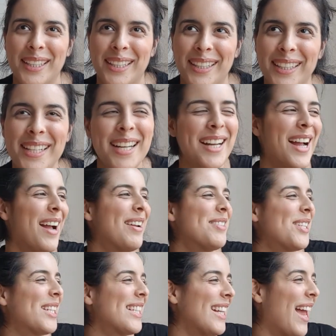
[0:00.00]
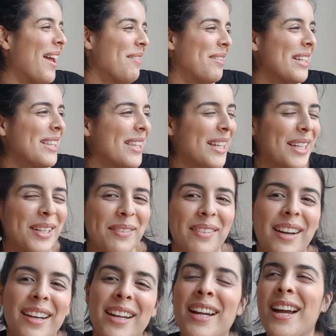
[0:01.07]
I'm just laughing thinking
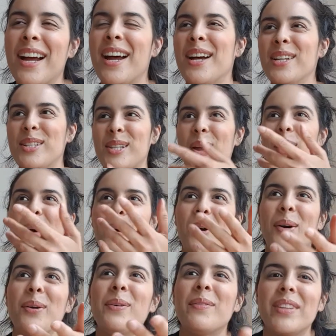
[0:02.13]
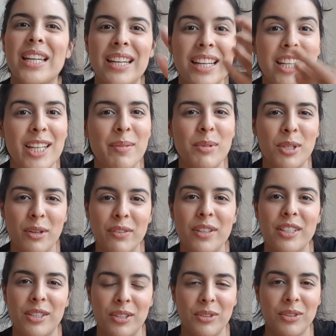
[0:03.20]
about it. So he comes over
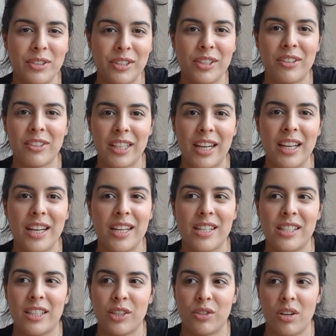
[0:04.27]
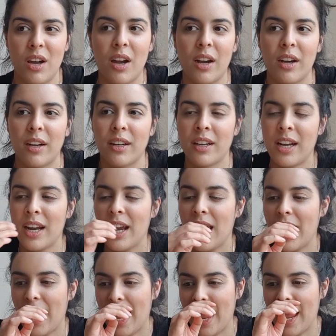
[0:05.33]
to, you know, get his guitar,
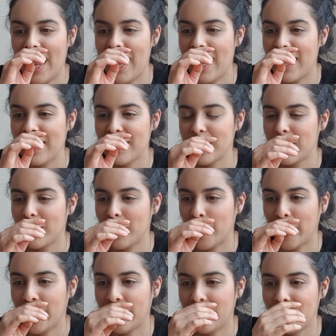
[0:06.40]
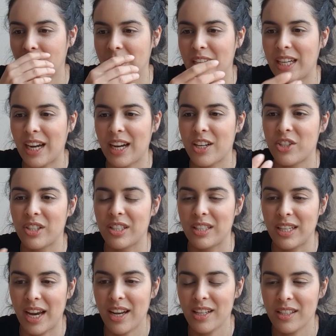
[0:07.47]
and he kind of just
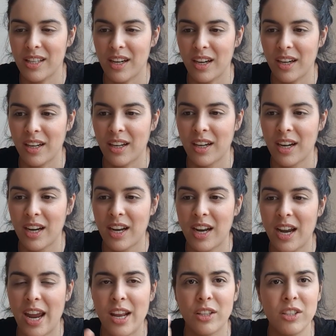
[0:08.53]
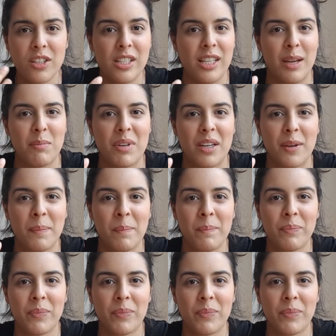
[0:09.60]
stands there and looks at me.